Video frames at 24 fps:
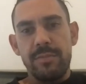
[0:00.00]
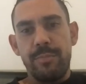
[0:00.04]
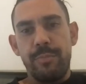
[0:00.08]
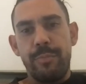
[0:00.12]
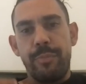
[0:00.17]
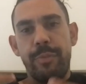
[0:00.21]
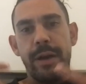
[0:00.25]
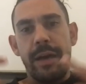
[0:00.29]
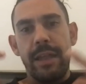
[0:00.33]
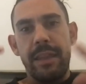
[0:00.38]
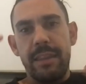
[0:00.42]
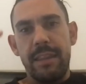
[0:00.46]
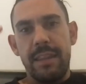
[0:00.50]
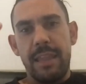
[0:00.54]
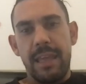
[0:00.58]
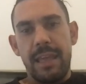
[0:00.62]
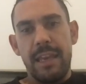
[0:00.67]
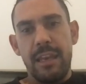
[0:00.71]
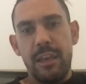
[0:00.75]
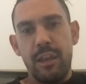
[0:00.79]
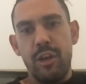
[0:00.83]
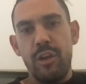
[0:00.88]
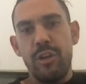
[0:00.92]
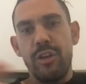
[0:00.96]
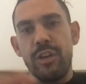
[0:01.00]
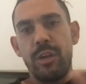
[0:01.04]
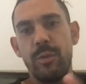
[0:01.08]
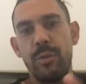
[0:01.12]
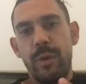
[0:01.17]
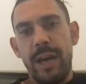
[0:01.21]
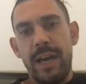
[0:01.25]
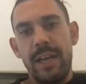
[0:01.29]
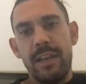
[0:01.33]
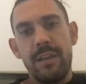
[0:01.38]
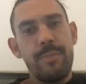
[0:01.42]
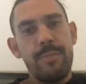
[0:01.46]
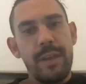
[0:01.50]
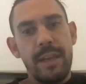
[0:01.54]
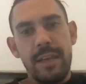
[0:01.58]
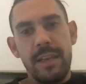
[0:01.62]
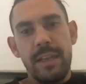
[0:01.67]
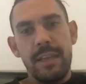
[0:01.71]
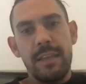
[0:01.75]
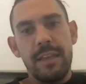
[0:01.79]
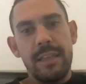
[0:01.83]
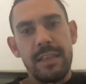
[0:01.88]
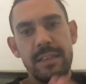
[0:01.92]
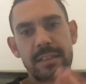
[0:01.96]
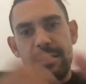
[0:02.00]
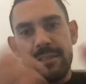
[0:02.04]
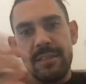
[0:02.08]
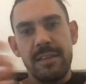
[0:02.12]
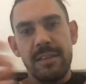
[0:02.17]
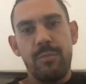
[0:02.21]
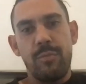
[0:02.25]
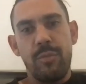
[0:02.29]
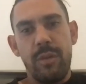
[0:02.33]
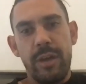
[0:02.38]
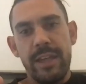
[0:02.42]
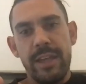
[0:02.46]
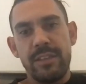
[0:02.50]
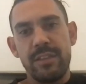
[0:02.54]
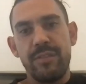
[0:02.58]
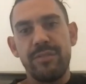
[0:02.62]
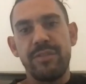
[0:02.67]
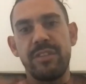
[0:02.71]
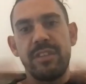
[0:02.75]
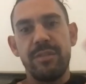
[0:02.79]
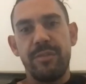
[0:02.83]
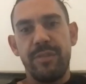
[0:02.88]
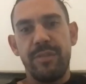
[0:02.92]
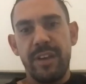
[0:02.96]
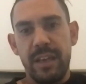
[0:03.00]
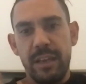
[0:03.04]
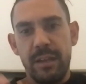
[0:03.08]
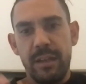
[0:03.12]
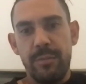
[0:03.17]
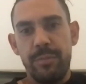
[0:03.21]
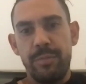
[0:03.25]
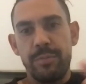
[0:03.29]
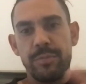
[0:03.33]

but they loan you out immediately somewhere to develop,